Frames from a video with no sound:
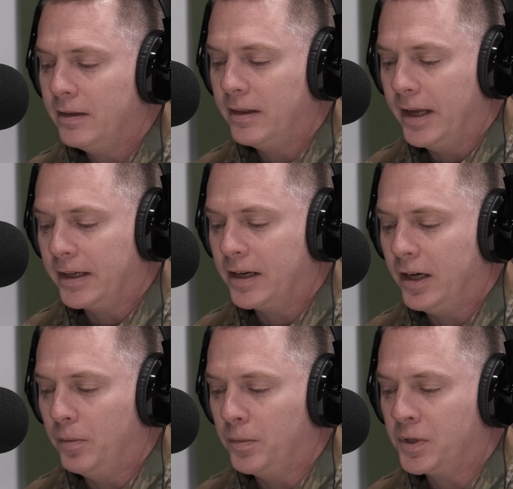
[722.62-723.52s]
Then
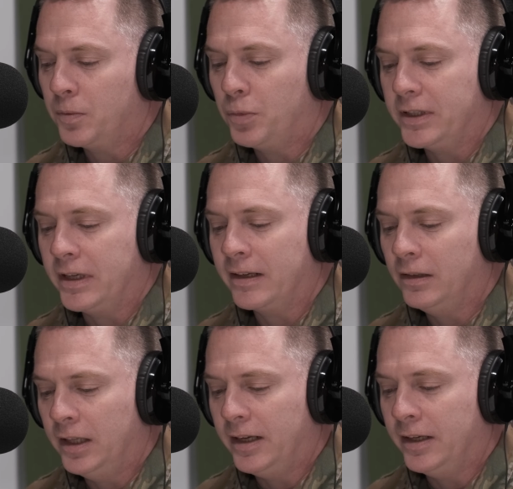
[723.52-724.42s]
comes President
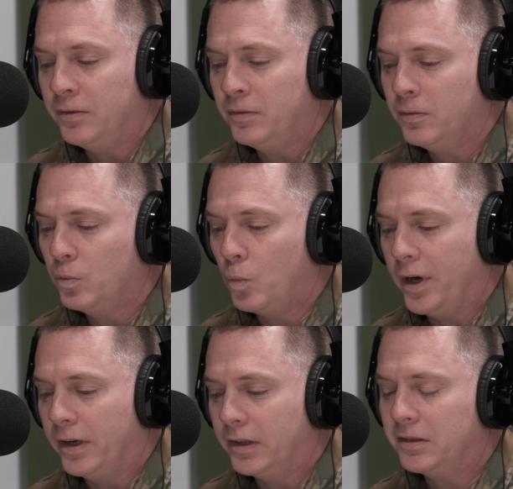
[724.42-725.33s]
Clinton,
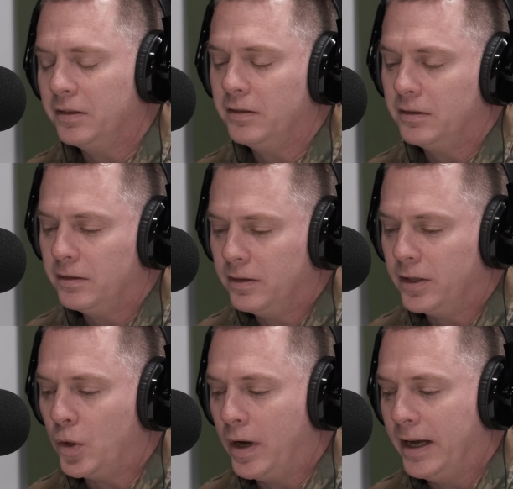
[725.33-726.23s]
where
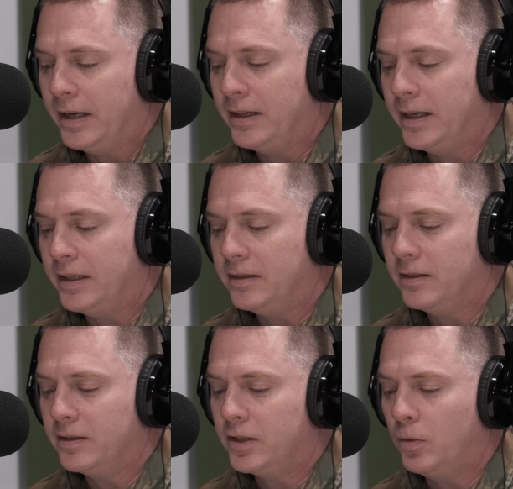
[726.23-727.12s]
you had a
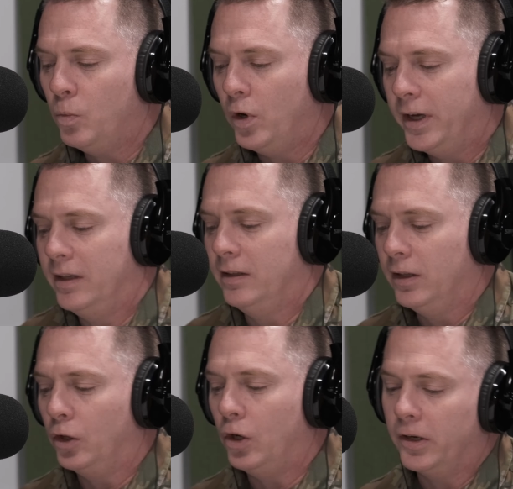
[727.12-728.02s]
somewhat
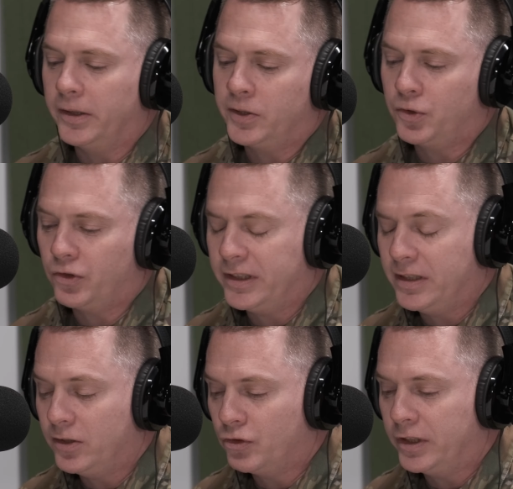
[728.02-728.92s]
large
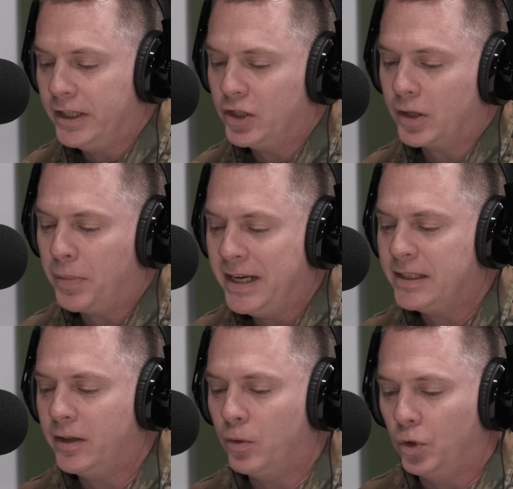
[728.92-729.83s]
strategic
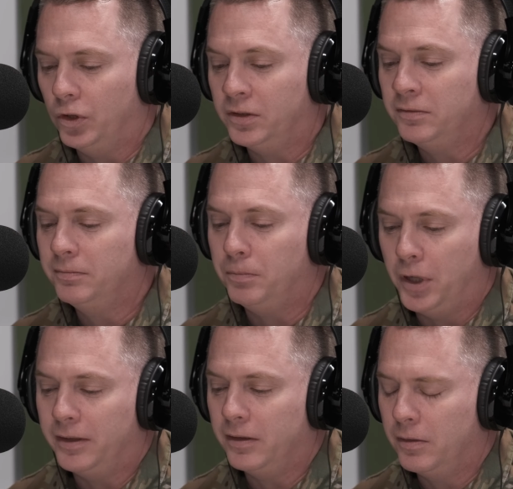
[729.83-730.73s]
peace in the world,
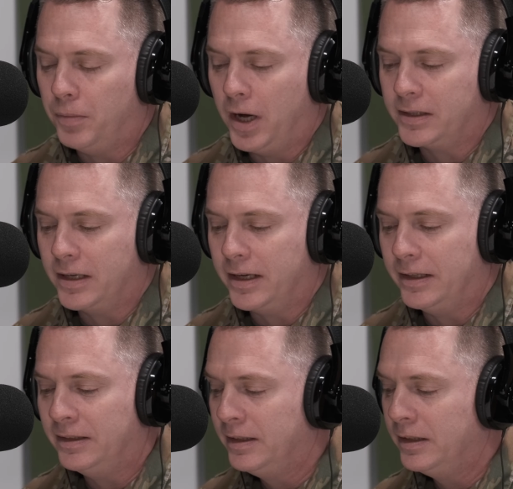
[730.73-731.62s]
but
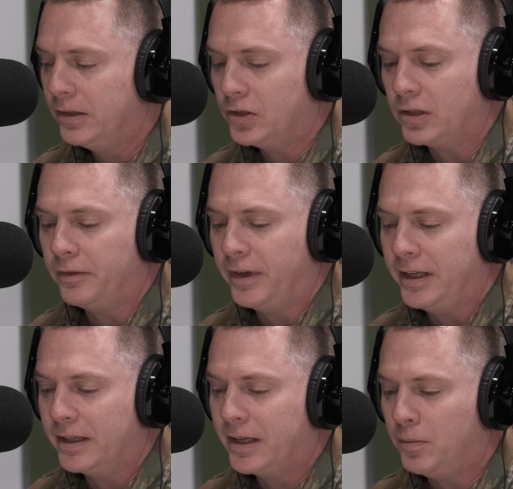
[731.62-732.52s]
Bosnia,
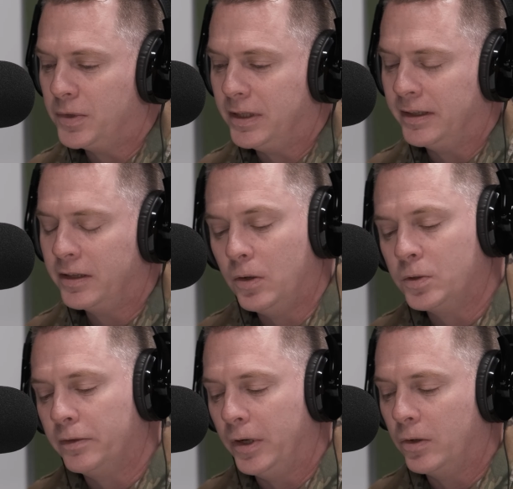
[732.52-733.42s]
Herzegovina comes in,
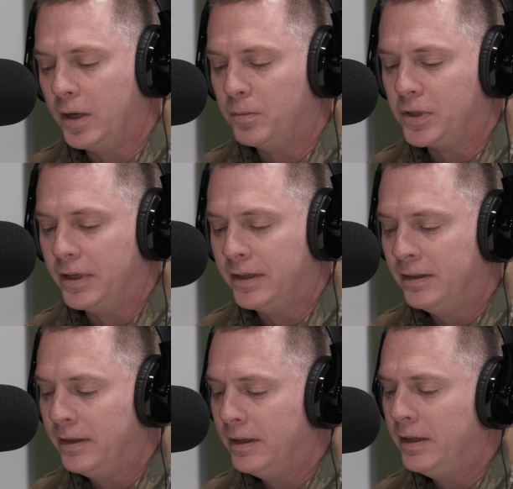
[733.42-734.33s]
Kosovo comes in,
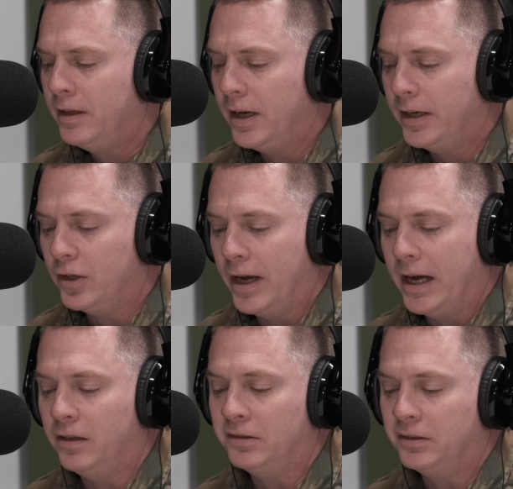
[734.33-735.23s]
and you
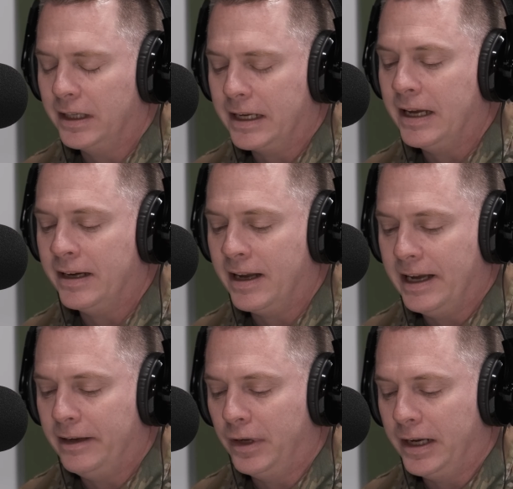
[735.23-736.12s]
now, again,
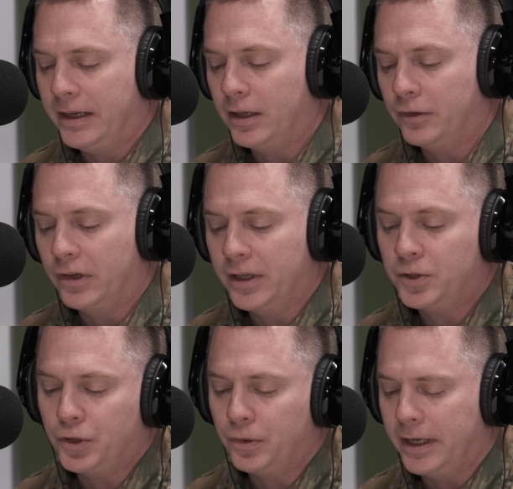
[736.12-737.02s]
have another
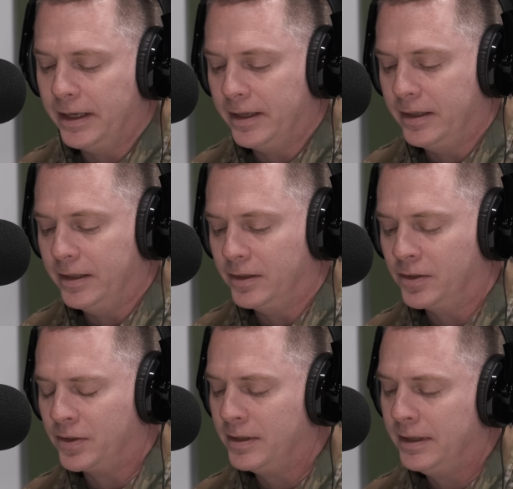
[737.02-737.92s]
issue that is